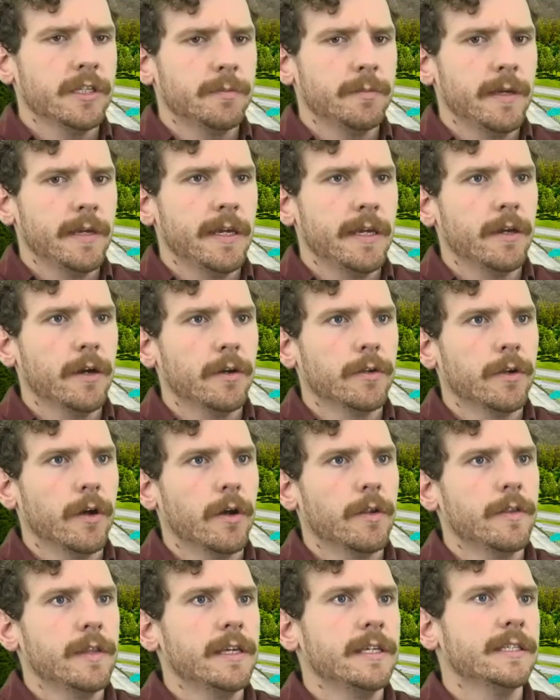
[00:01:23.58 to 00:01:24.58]
speaking,
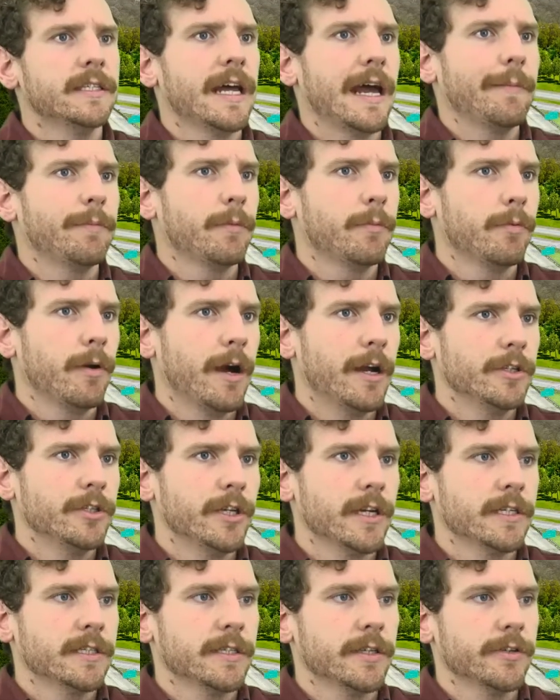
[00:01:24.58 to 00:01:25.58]
on these type of
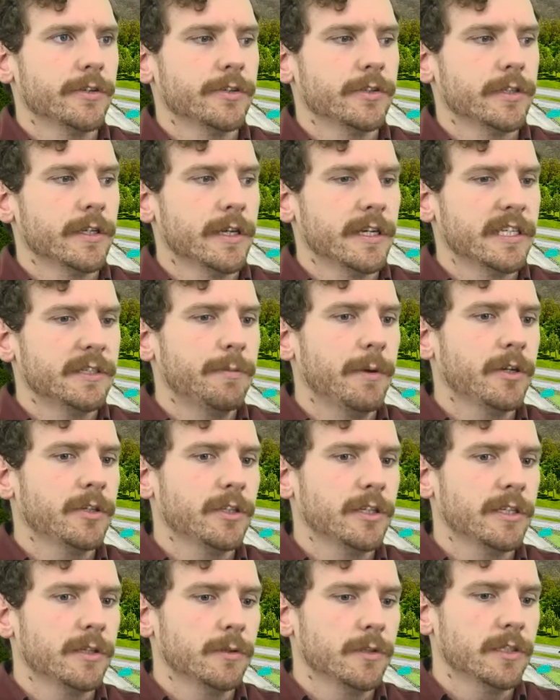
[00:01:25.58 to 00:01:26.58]
projects, there's
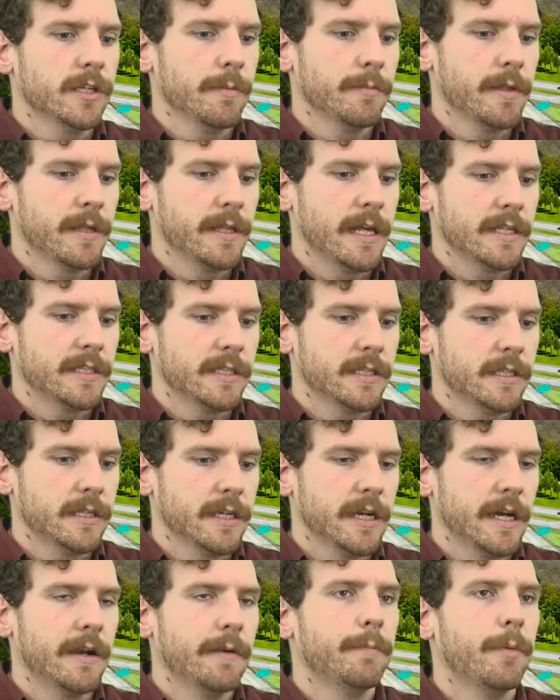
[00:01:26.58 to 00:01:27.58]
especially something that's
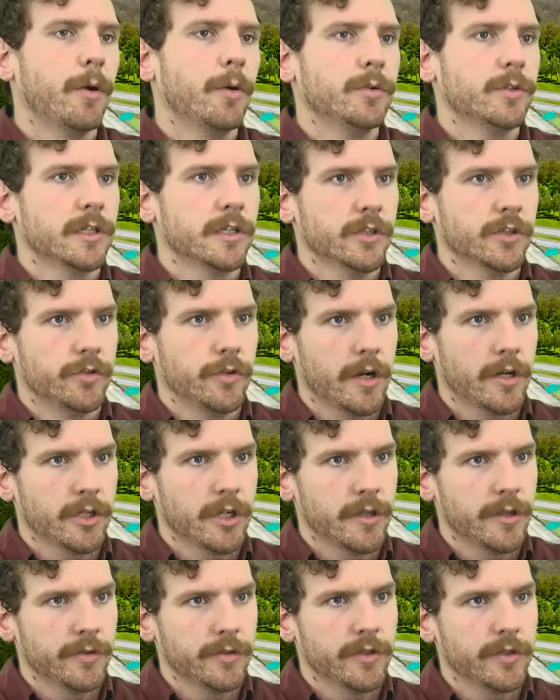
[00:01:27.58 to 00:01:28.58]
kind of
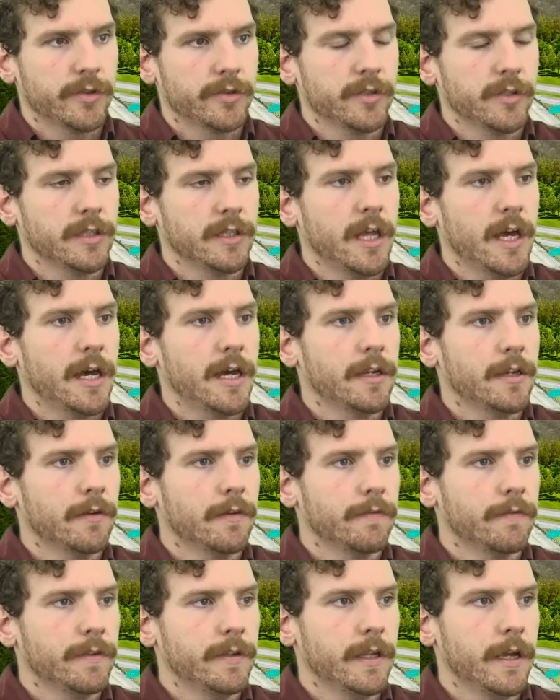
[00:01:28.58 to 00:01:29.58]
post-construction, there's a lot
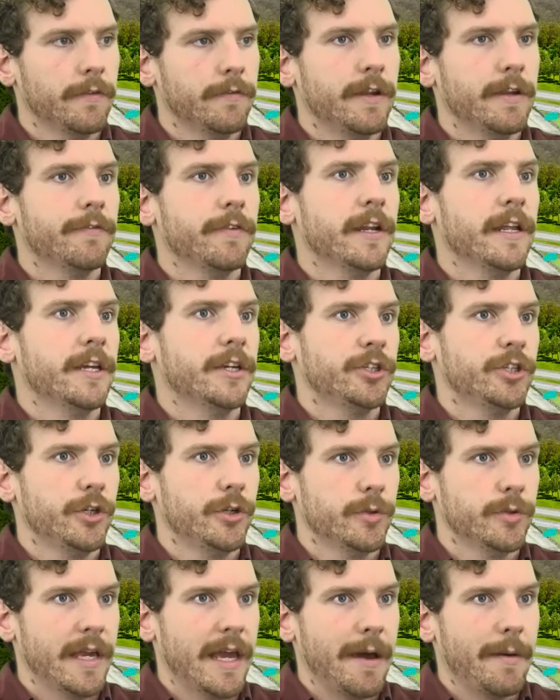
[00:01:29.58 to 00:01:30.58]
of different
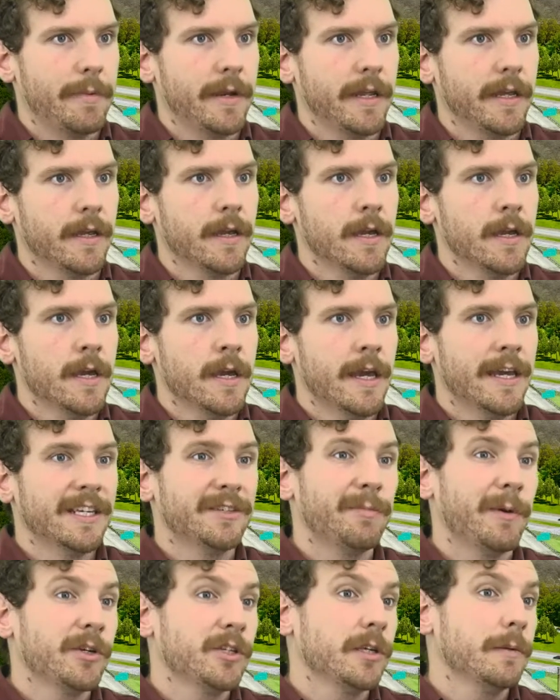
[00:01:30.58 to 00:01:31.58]
issues happening,
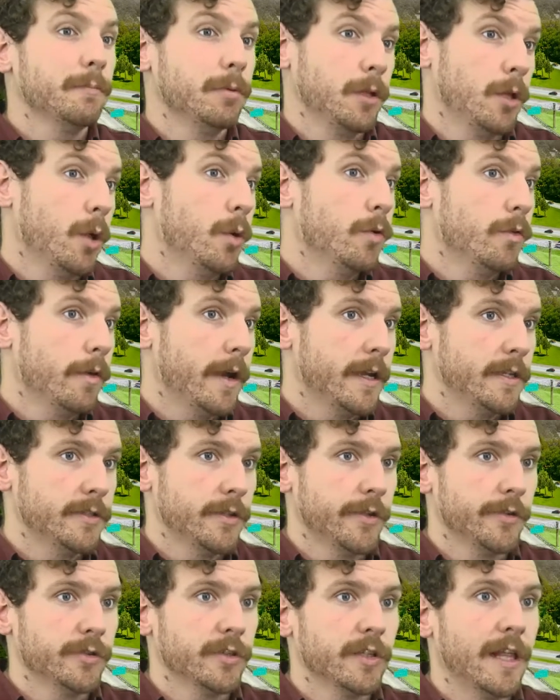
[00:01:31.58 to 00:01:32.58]
especially below grade. So
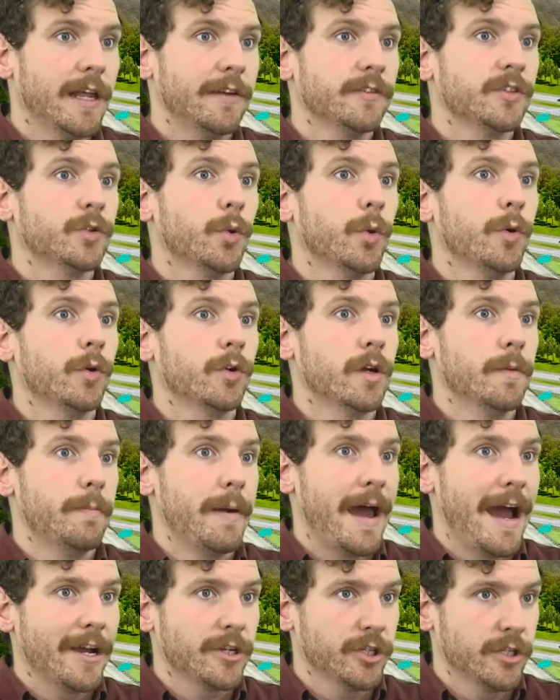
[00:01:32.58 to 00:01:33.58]
there's a lot of soil
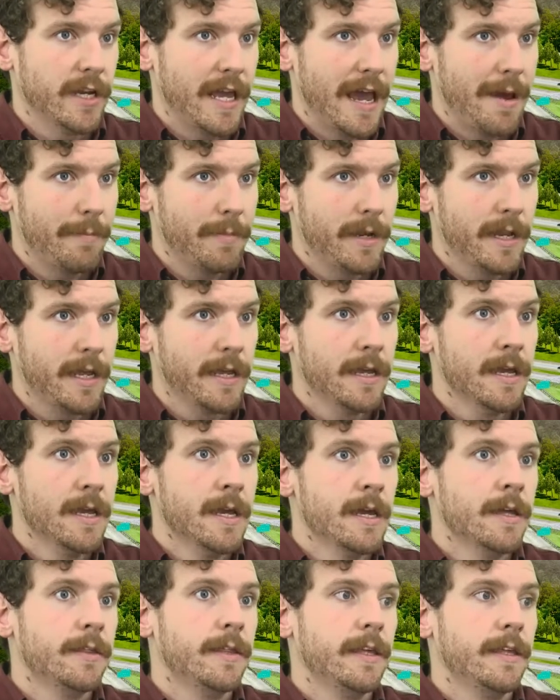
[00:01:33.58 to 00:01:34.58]
compaction happening.
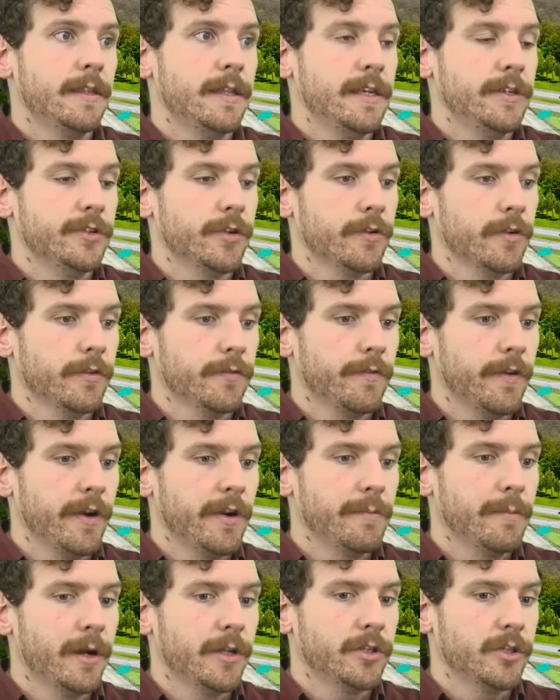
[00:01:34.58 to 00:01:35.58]
These are
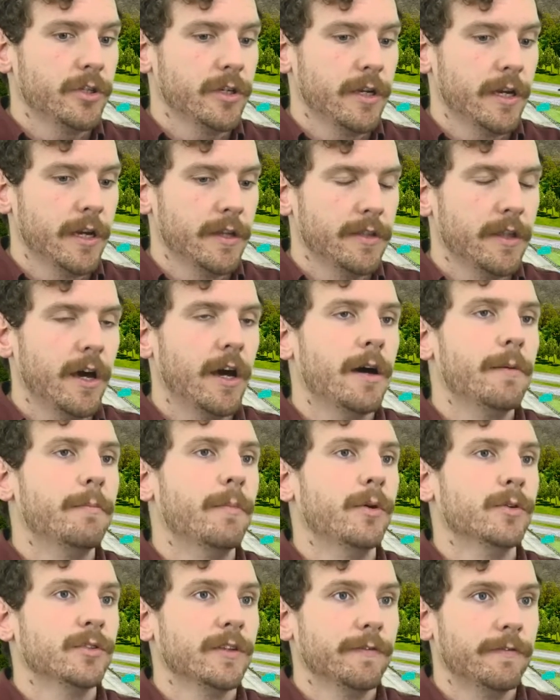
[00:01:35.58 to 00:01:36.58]
very much the
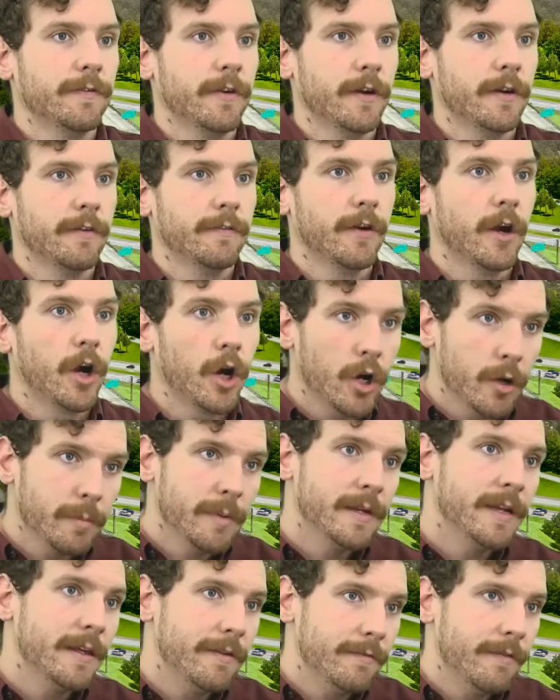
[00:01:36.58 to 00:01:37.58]
utmost of
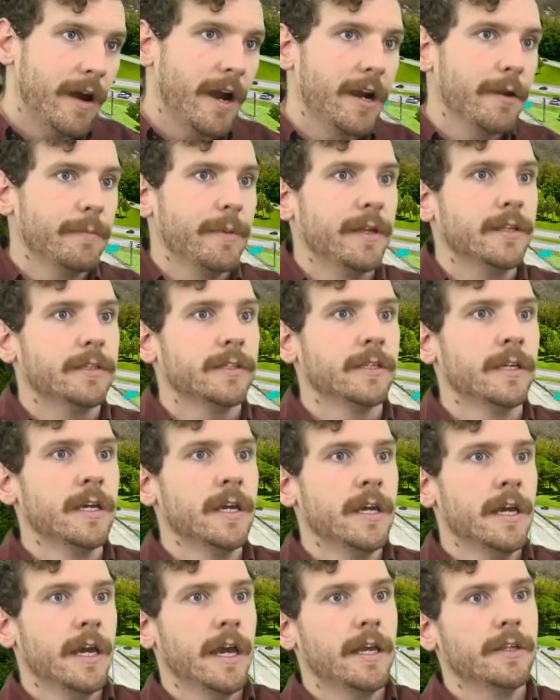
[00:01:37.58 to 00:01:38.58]
urban environments,
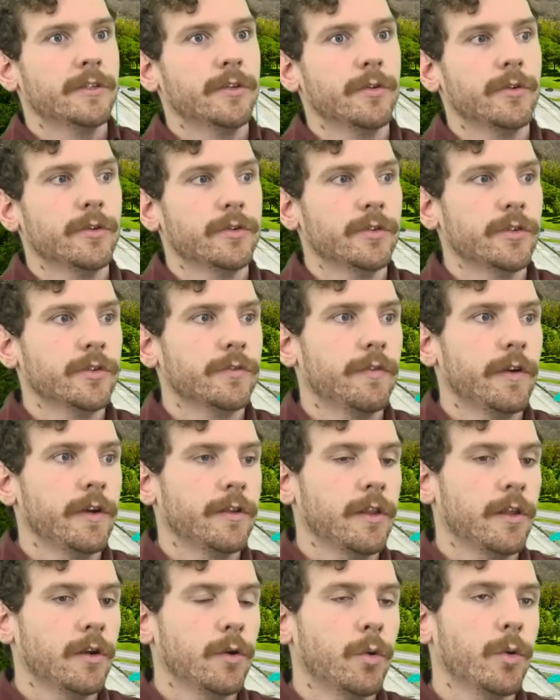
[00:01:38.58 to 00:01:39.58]
and so there's very
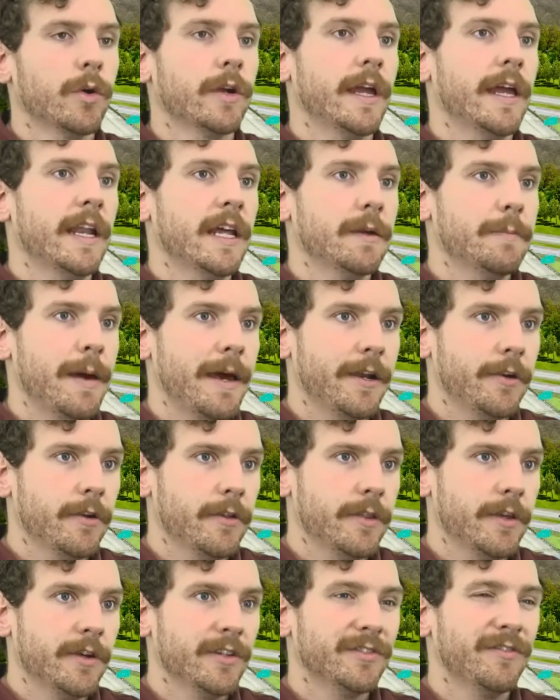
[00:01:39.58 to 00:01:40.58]
little organic matter
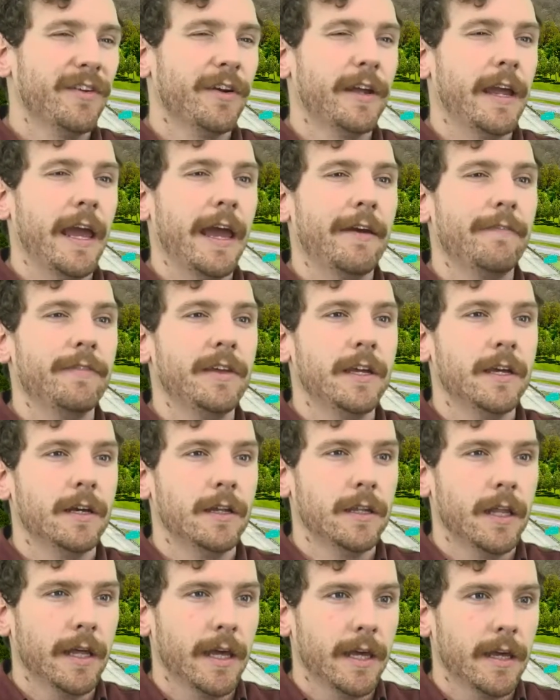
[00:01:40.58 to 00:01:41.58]
in there. It's very heavy
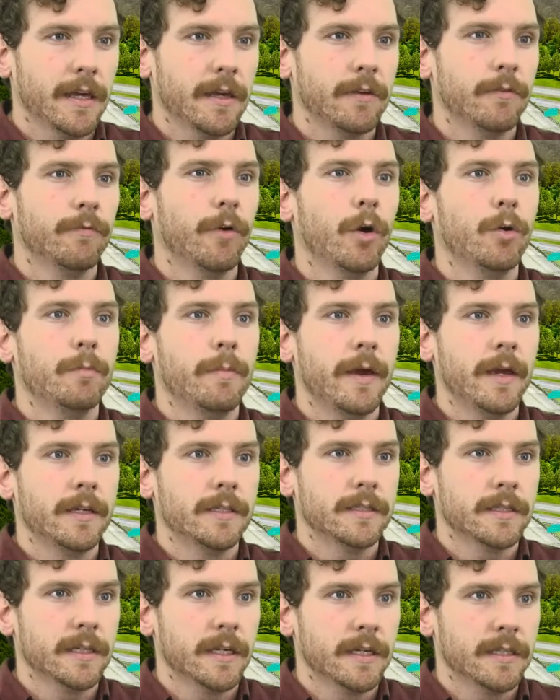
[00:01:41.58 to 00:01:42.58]
clay,
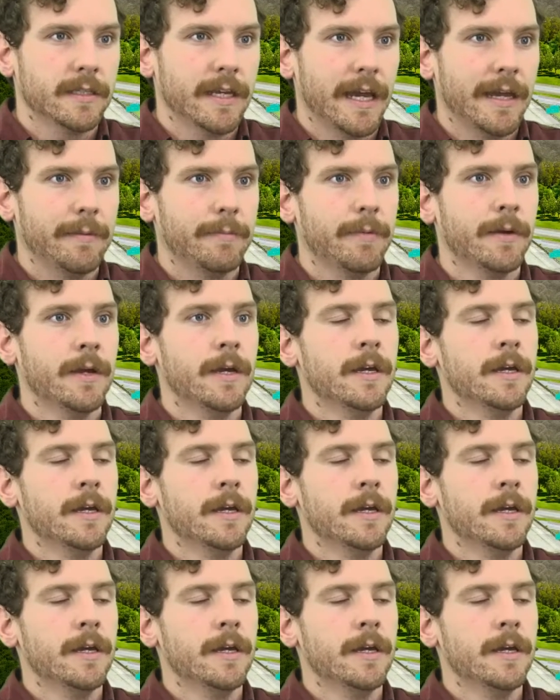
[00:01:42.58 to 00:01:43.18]
road-based type.